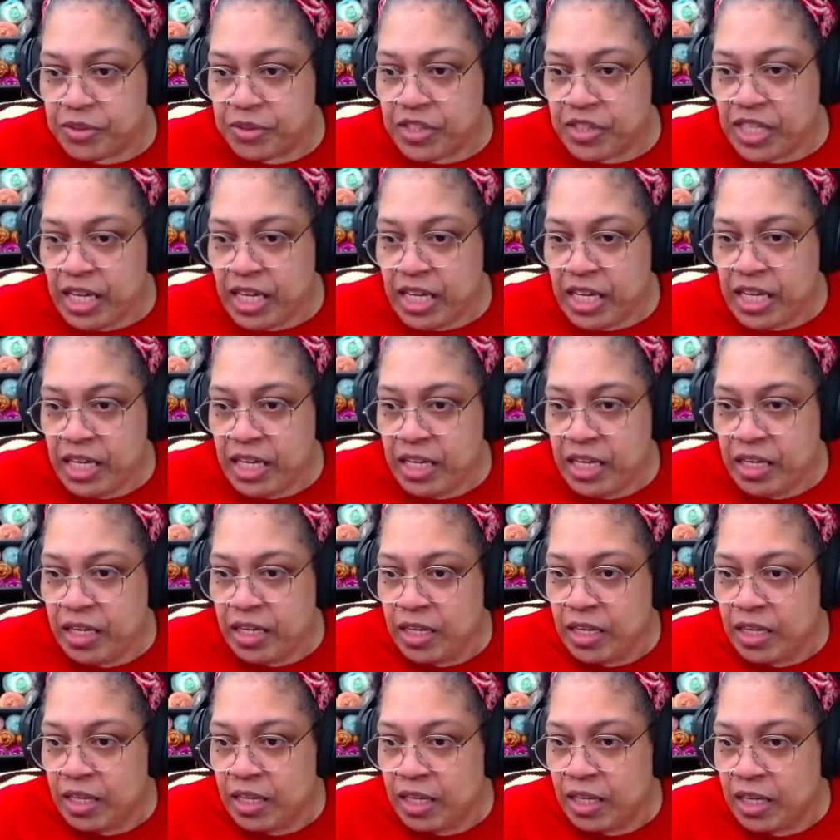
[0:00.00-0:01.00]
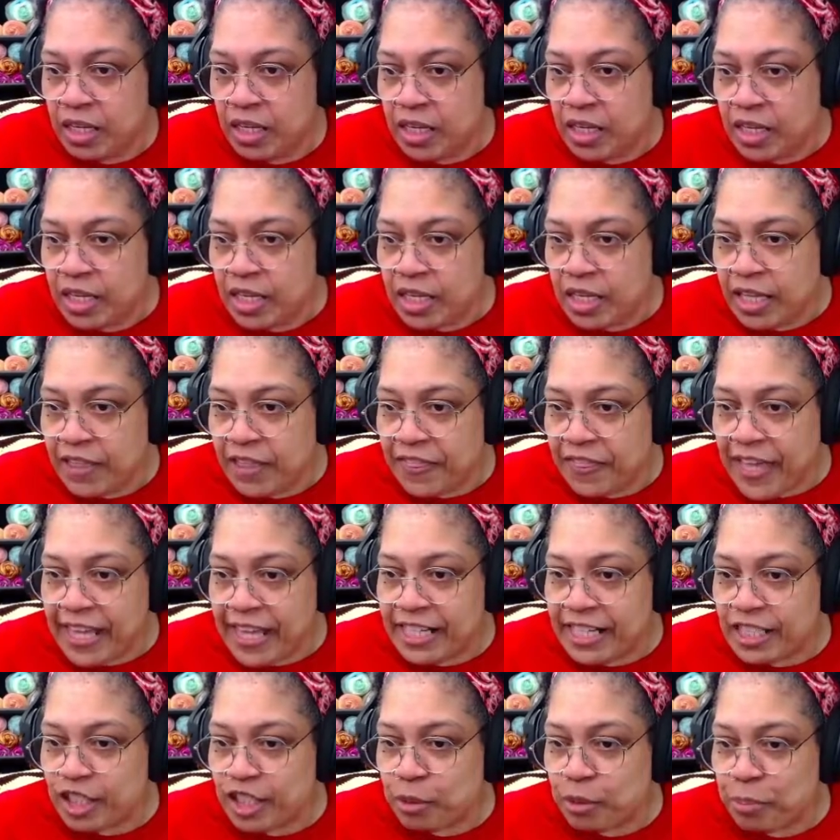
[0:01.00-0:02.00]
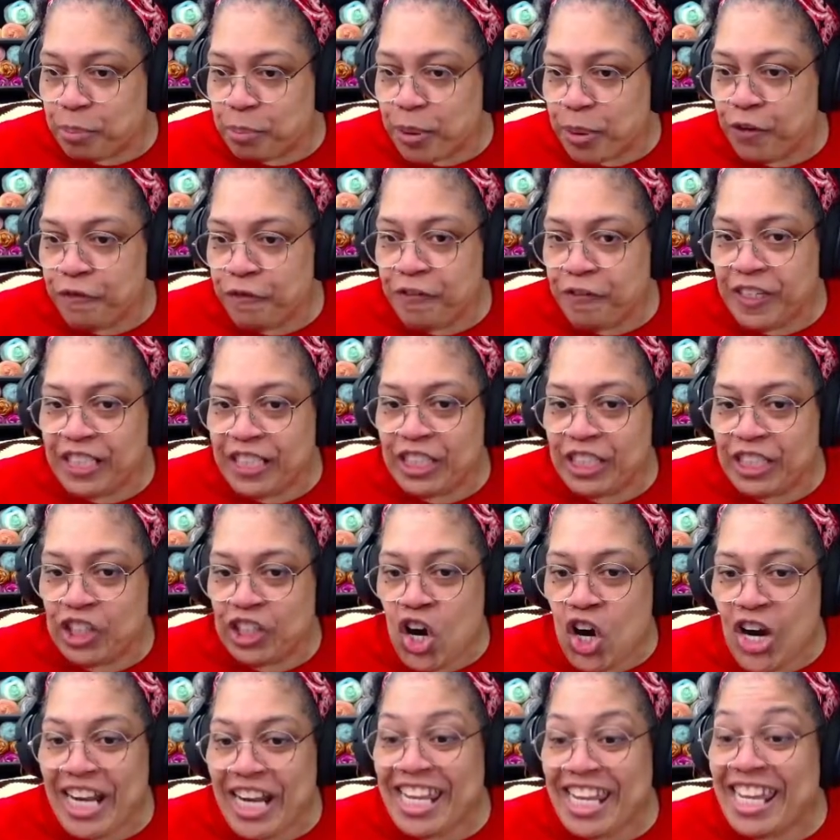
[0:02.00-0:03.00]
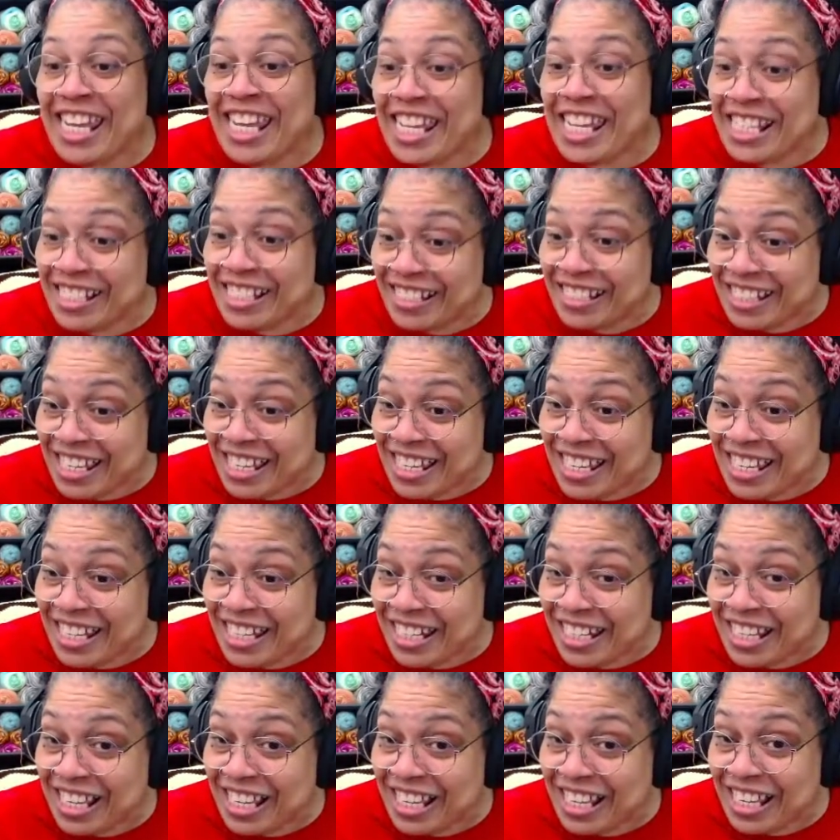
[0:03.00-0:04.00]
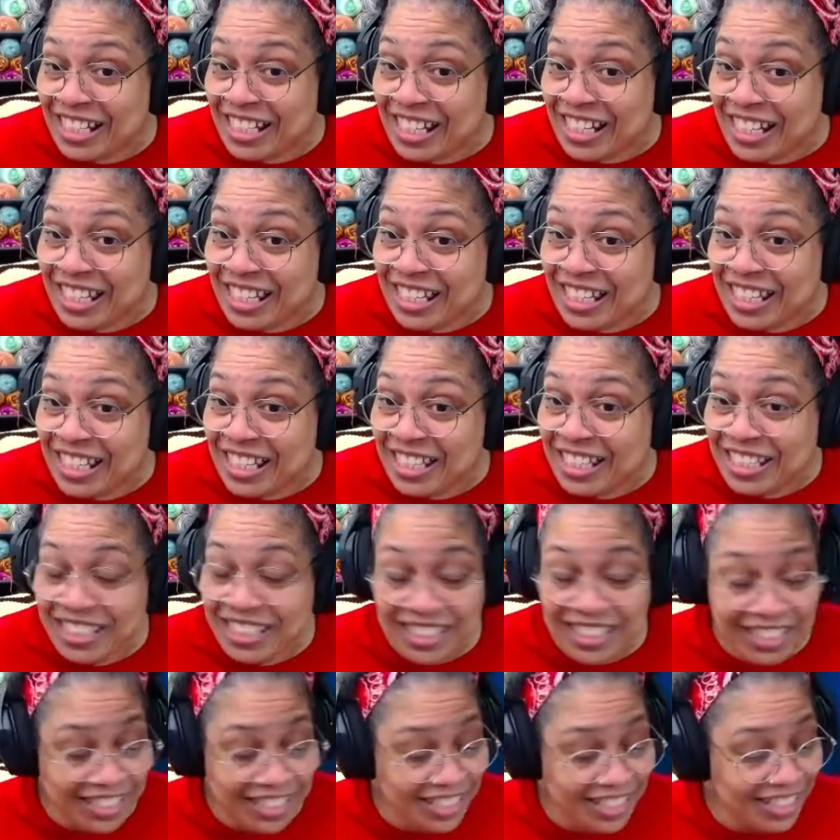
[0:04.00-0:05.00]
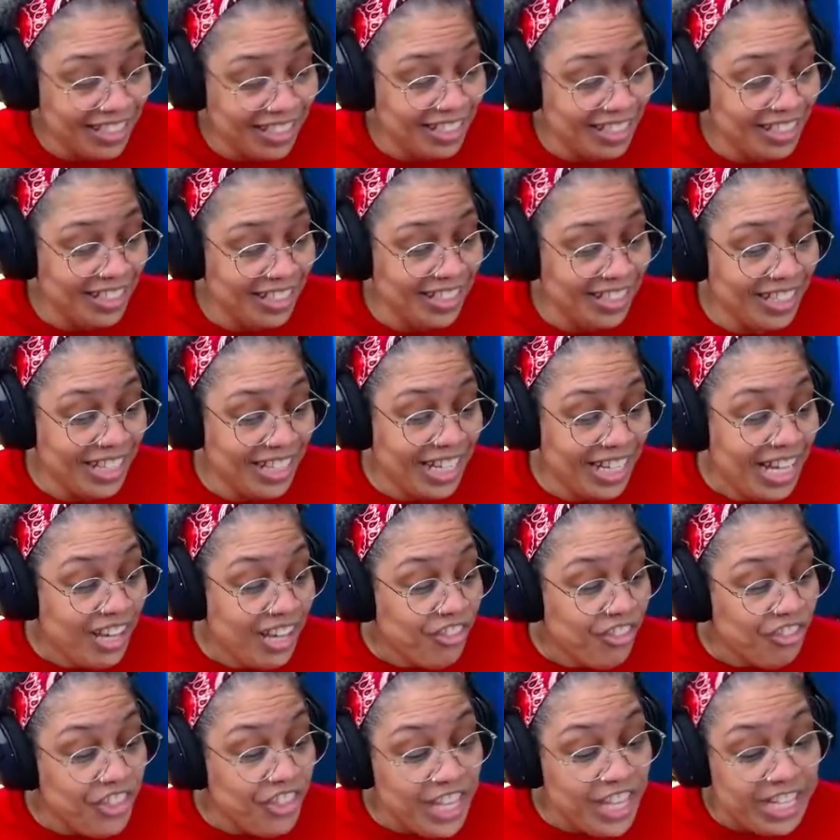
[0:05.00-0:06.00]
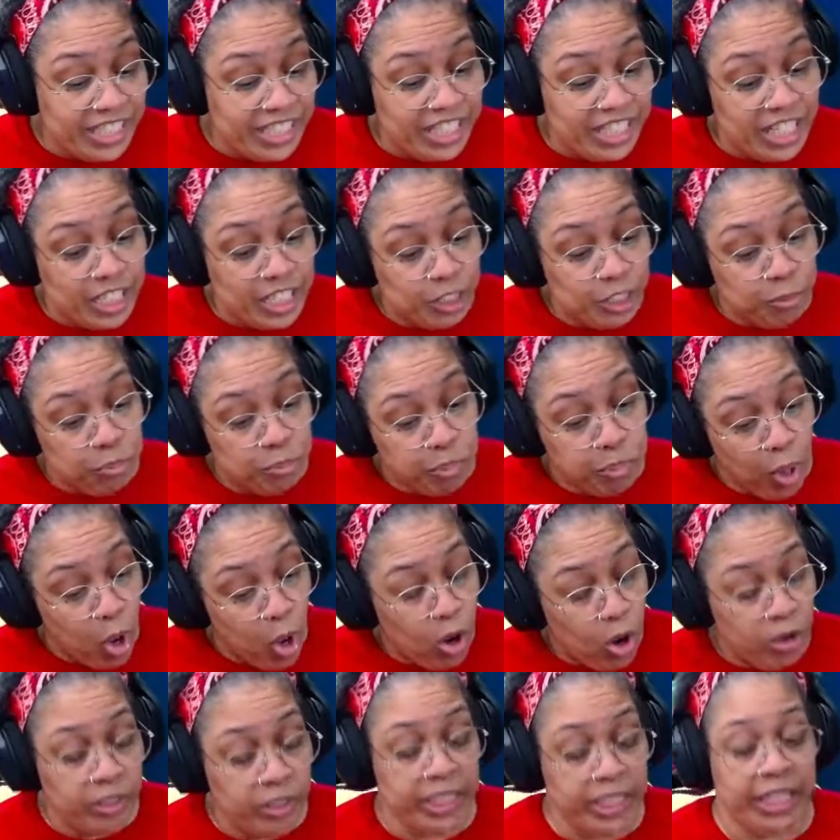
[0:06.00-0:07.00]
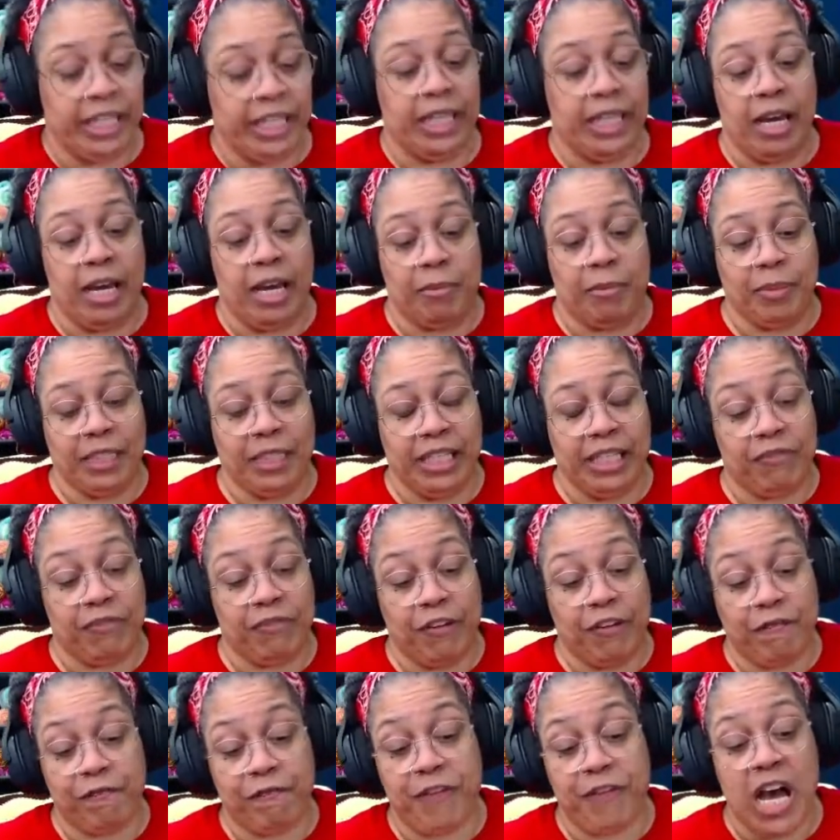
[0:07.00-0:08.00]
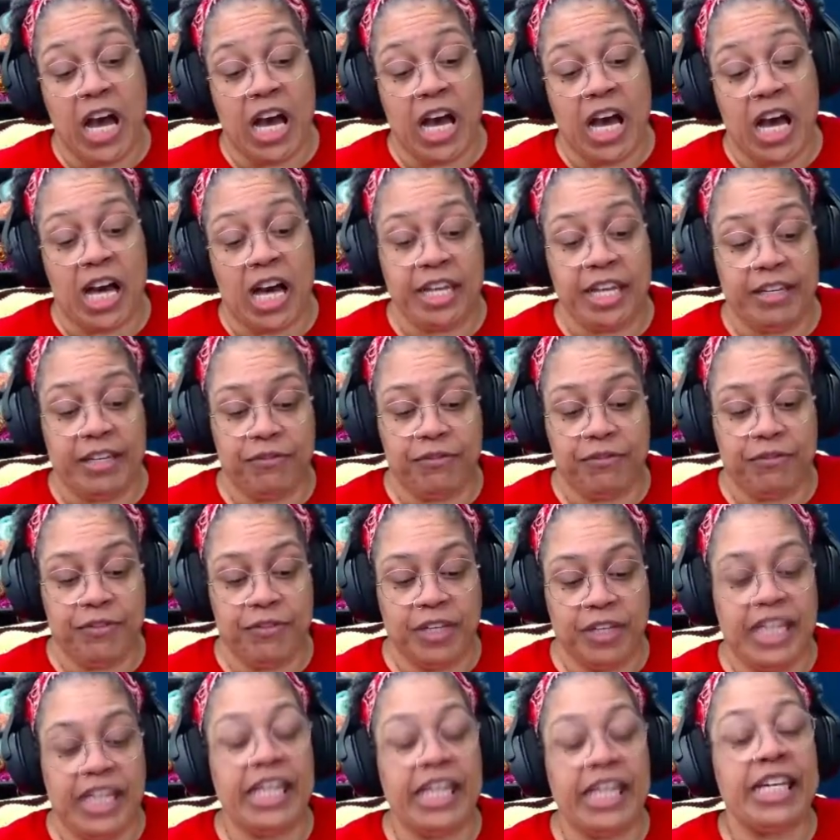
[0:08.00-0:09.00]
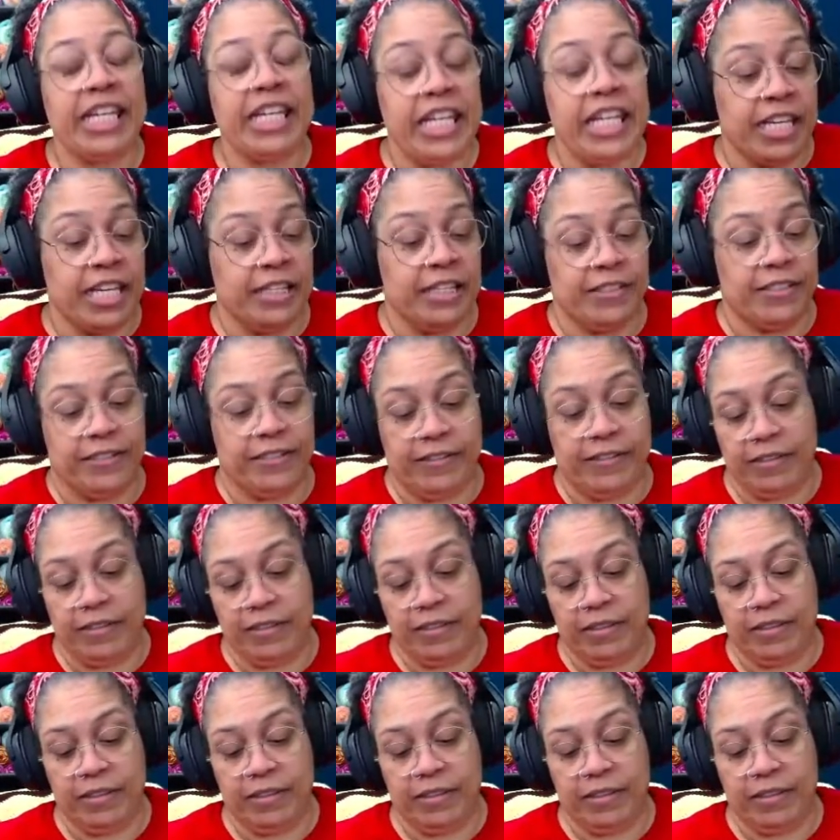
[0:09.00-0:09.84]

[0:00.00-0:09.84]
See? That is the perfect yarn. Is it, honey? This is bulky, I believe, a 5. It is.